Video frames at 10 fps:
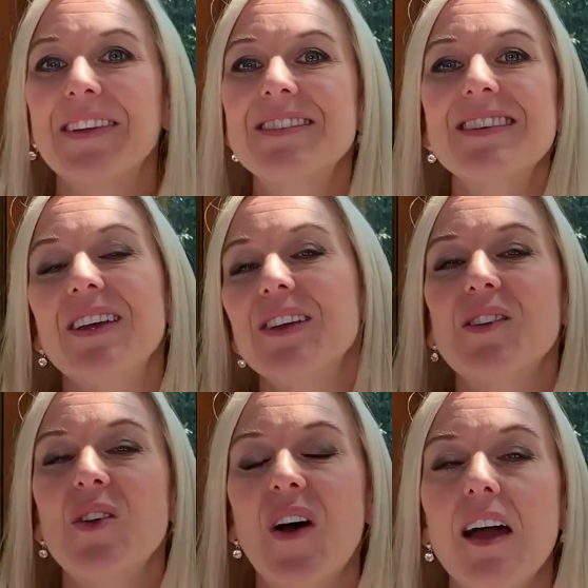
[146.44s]
and
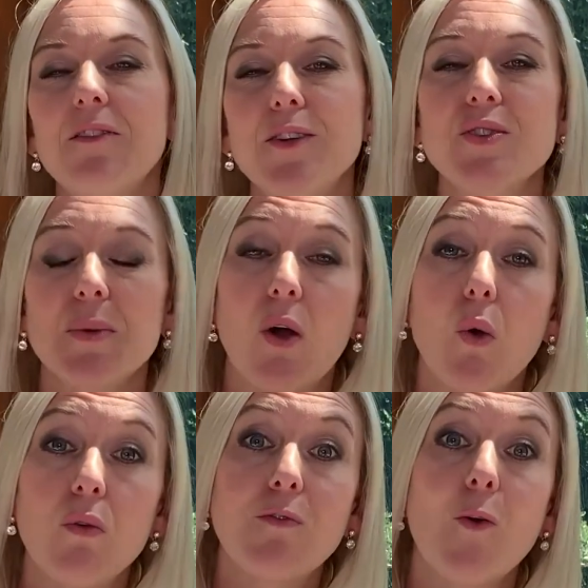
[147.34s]
not have you do it
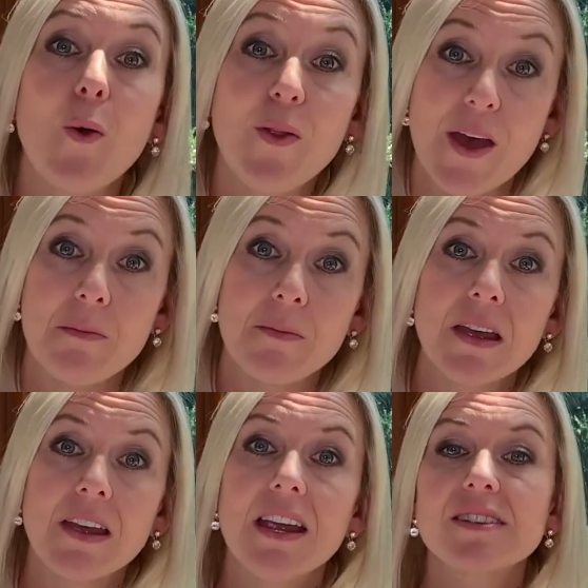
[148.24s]
all for them.
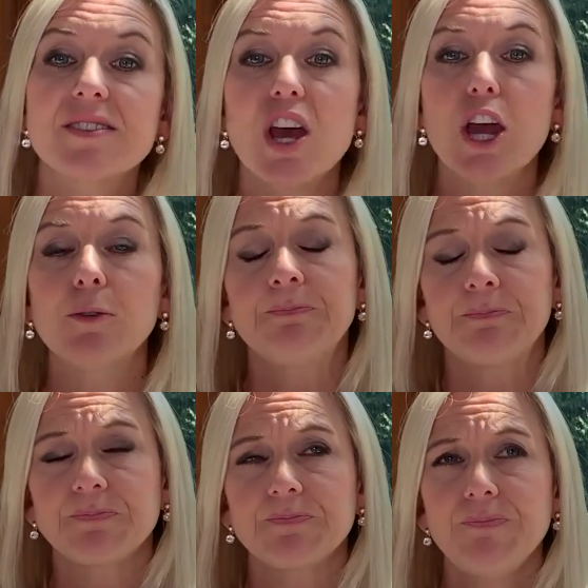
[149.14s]
So
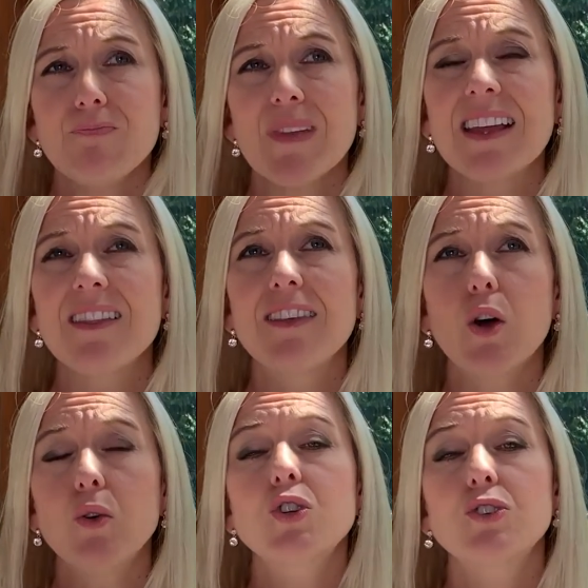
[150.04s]
the
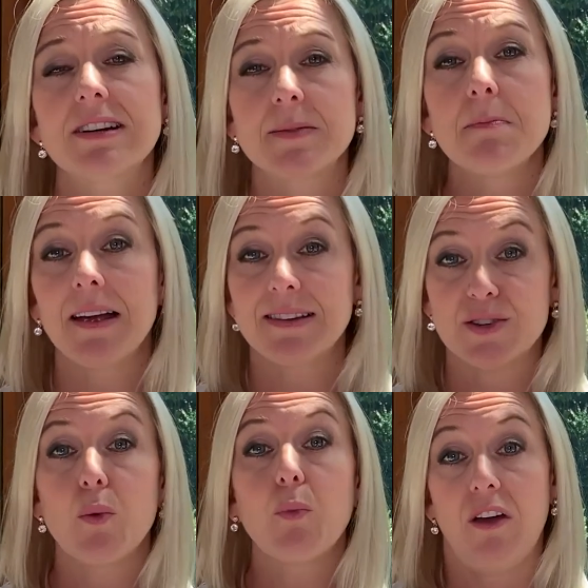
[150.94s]
old tricks might
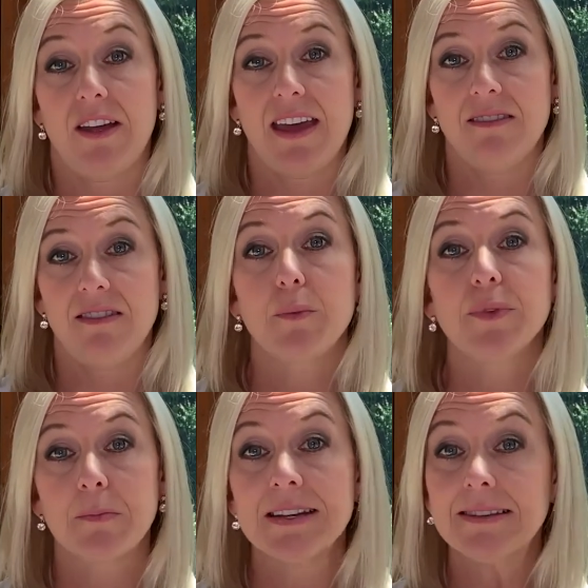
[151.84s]
stop working. That
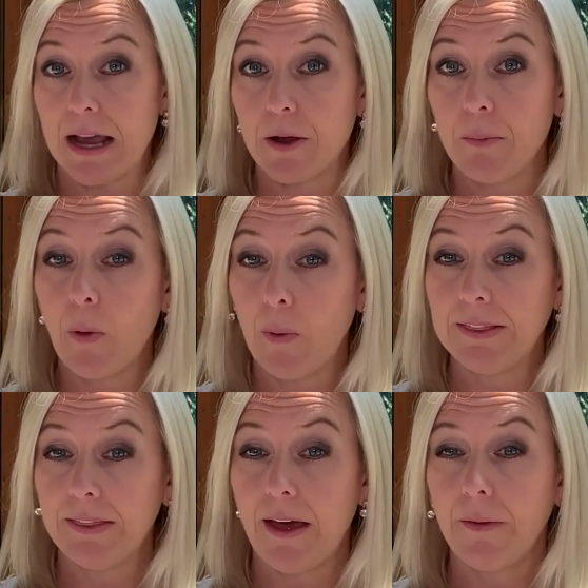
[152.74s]
was my second
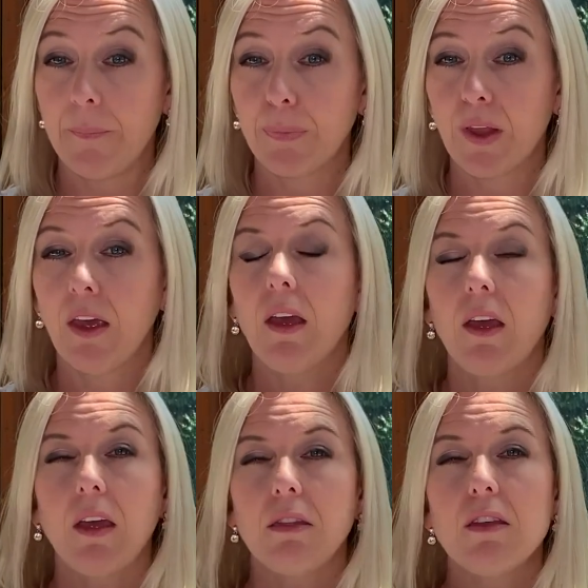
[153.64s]
point there.
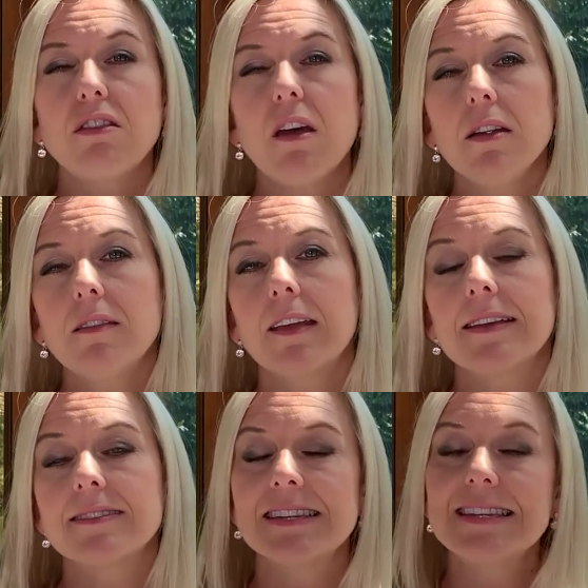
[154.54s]
The third thing
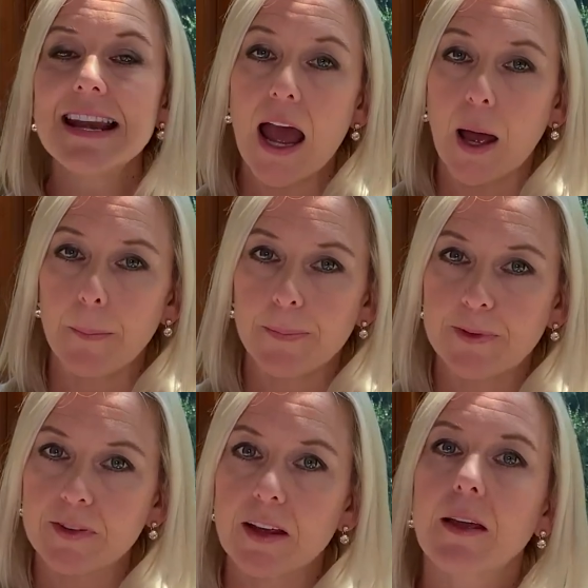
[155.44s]
is
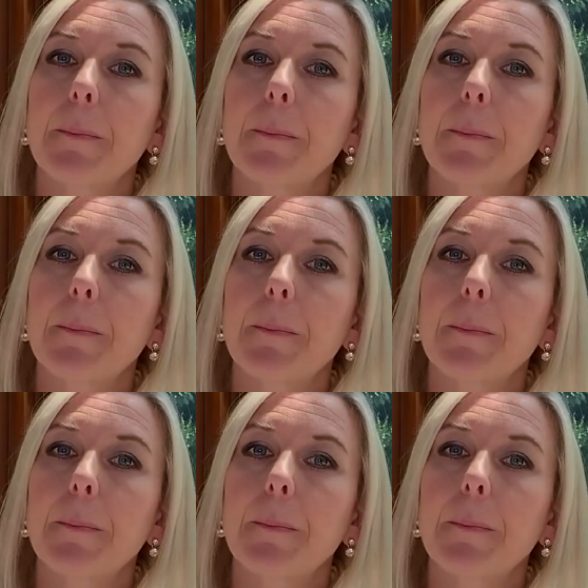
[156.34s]
naps